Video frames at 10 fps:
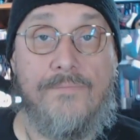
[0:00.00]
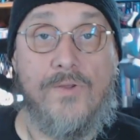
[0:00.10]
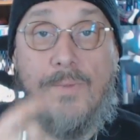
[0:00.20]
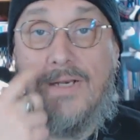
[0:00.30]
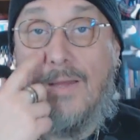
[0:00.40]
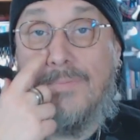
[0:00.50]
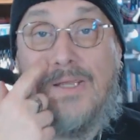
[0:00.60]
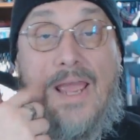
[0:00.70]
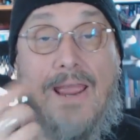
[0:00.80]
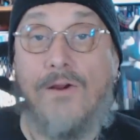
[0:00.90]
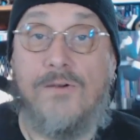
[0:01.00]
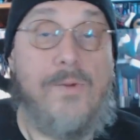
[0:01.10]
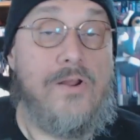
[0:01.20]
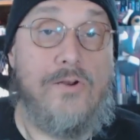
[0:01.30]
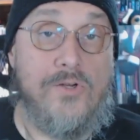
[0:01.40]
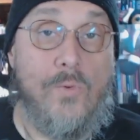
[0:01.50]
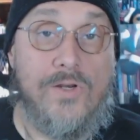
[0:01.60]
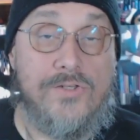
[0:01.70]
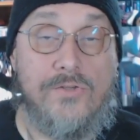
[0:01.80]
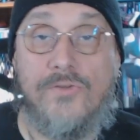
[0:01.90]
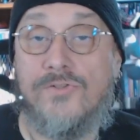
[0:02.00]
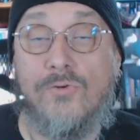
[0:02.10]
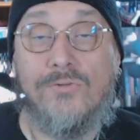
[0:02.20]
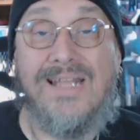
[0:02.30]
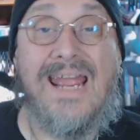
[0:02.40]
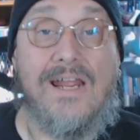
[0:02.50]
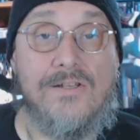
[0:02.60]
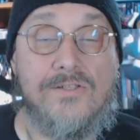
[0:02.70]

There may not be air, depending on how you want it to. There's no land.